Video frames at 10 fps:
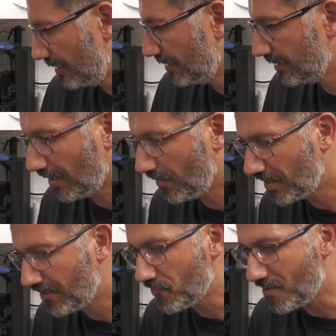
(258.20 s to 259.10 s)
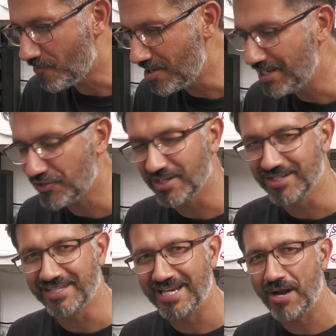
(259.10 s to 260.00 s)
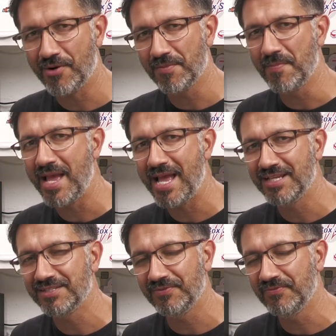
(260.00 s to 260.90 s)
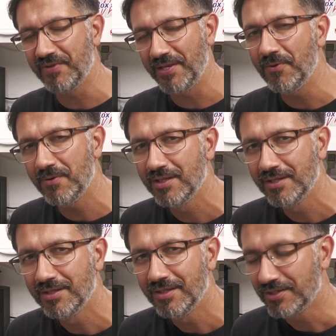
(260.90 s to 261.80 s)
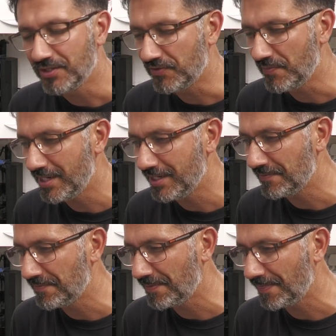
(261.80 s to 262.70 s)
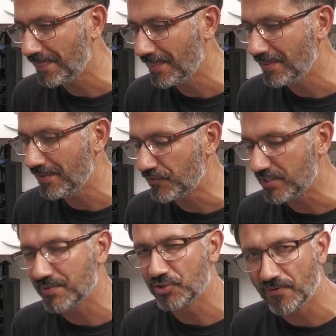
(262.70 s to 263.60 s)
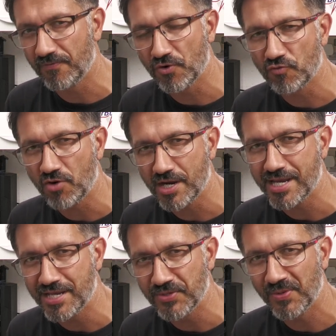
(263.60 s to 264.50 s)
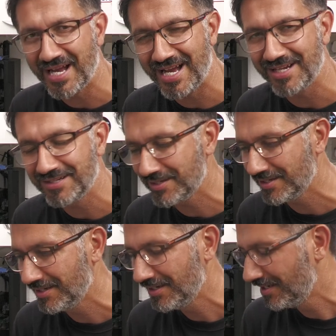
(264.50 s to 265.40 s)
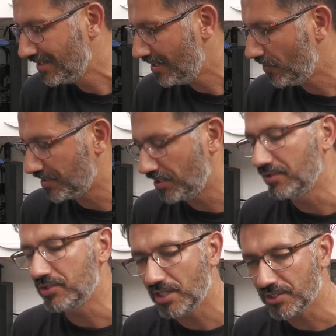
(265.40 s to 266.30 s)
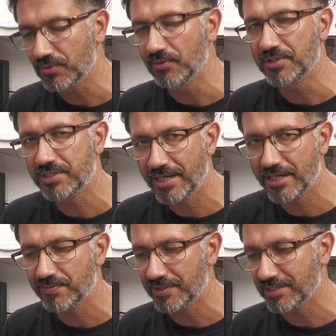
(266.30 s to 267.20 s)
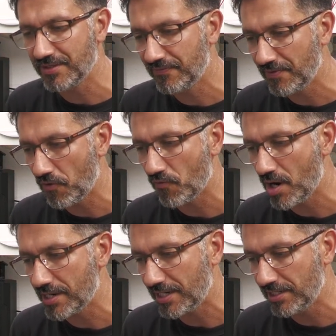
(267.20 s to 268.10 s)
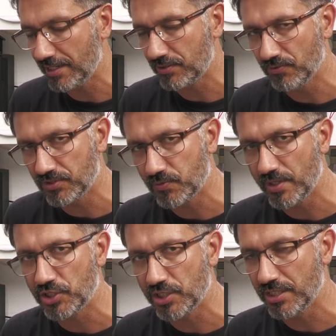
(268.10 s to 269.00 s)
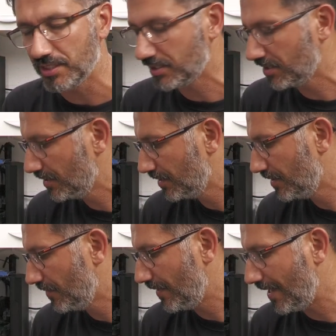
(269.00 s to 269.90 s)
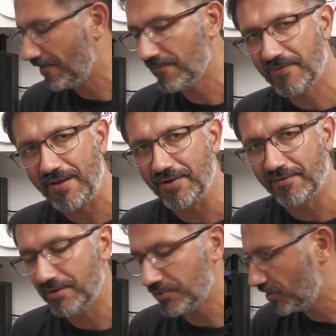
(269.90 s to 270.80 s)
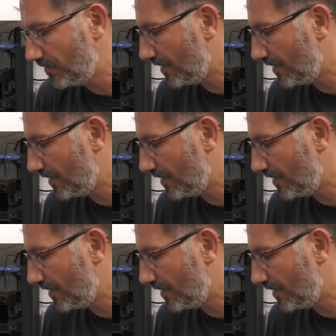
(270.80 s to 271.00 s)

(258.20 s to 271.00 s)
So I'm really interested to see how it compares to feel. Because for me, the transmitter's got to feel right in your hand. Obviously you can adjust all the sticks, but does it feel right? Can you get to all the switches without faffing around too